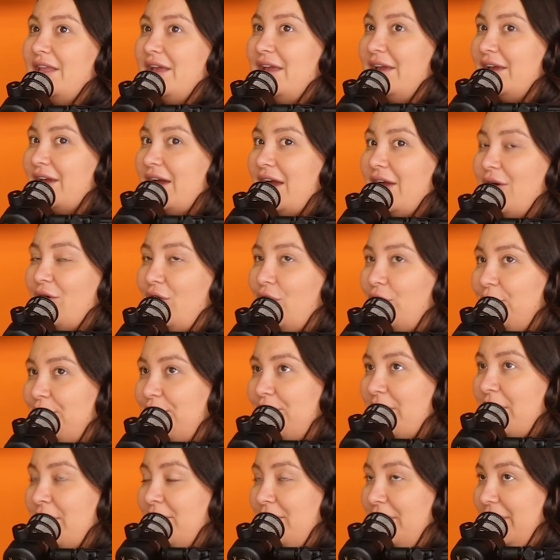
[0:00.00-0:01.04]
like. I hope.
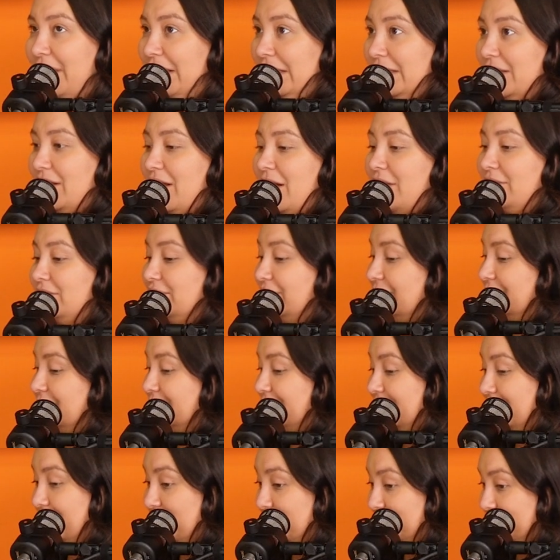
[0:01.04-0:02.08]
I mean, I'm not
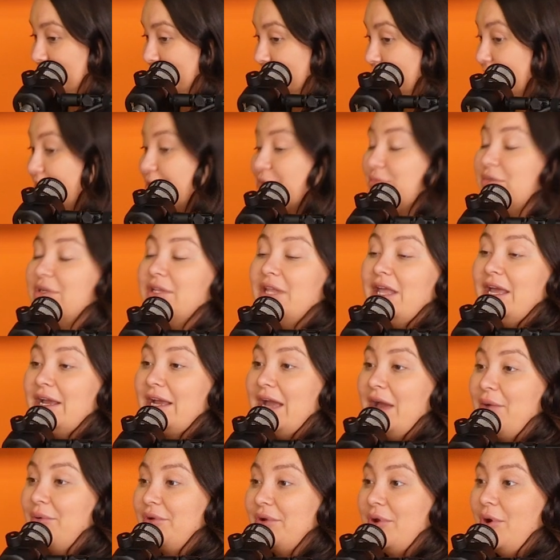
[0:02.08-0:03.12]
telling you what to do, but like,
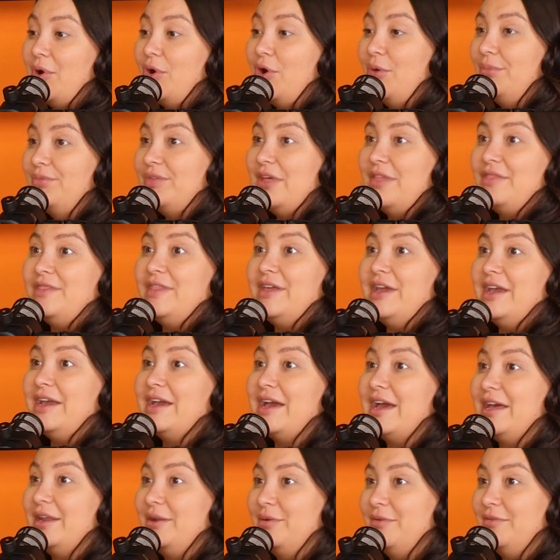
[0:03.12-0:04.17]
I would hope that they
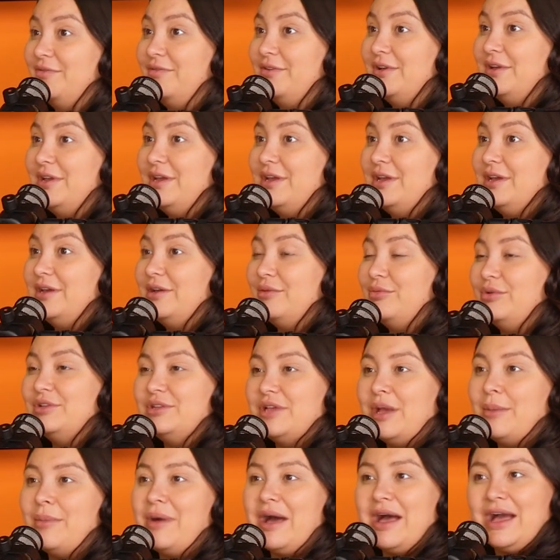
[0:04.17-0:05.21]
kind of would
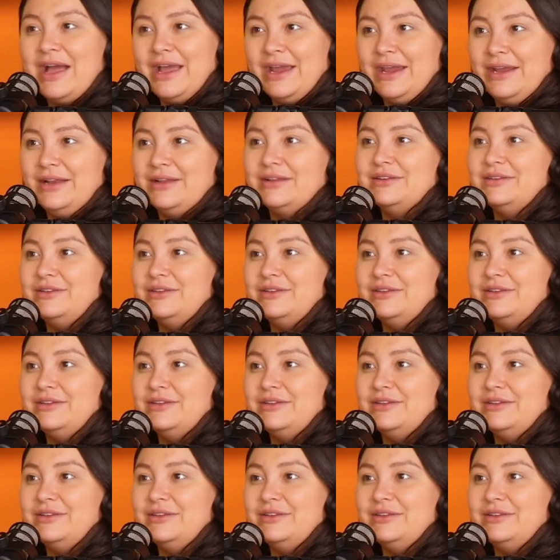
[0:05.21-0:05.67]
abide.